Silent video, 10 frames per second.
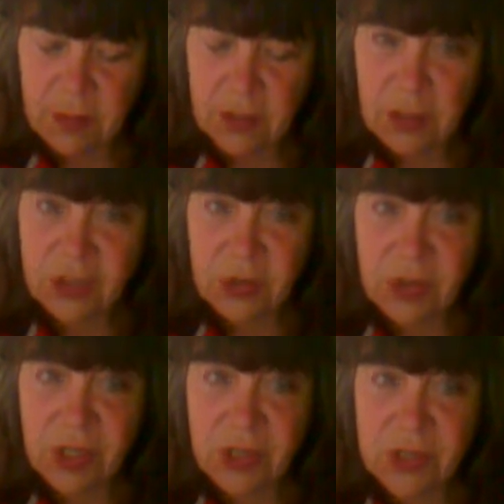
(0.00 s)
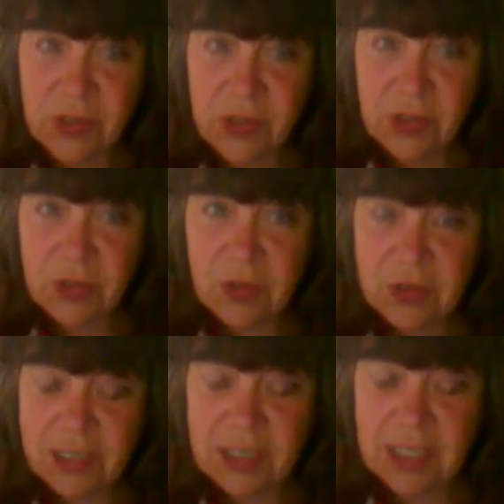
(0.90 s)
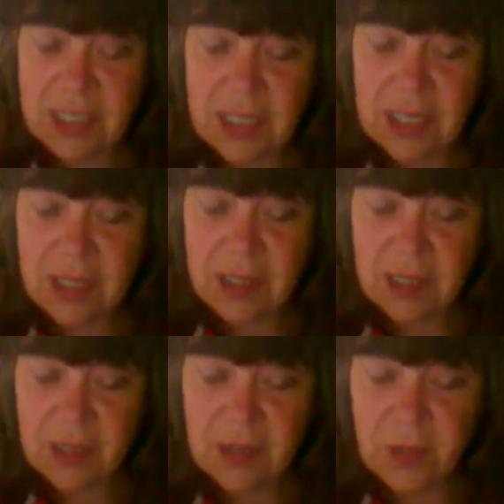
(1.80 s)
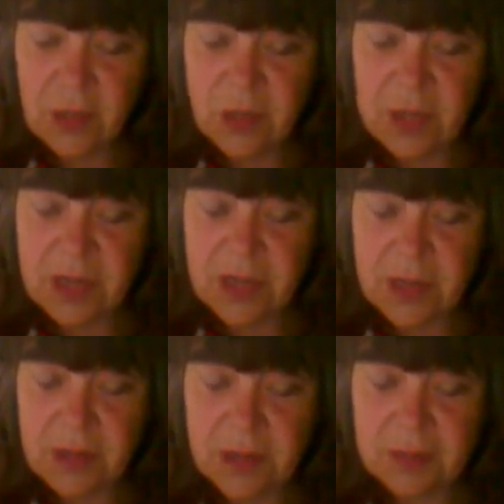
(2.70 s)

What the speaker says: Should we also do the World Pain Center?